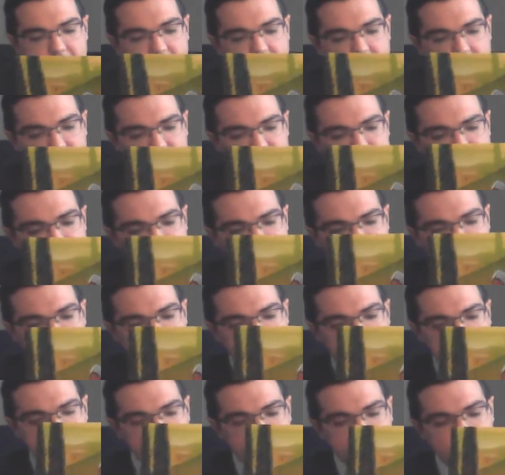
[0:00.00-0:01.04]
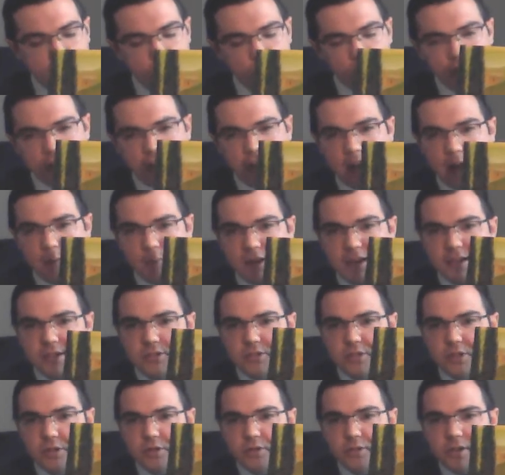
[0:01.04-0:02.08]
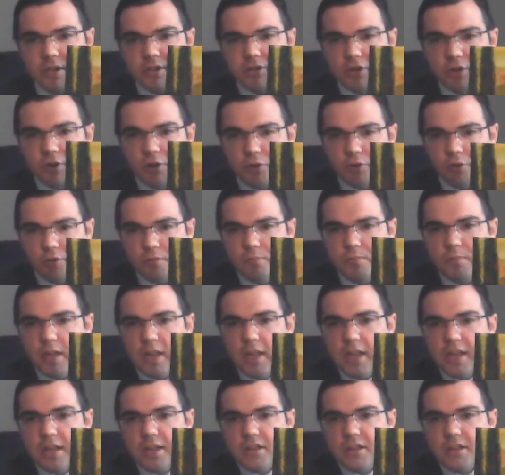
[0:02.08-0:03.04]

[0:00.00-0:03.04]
and they were coming to the tomb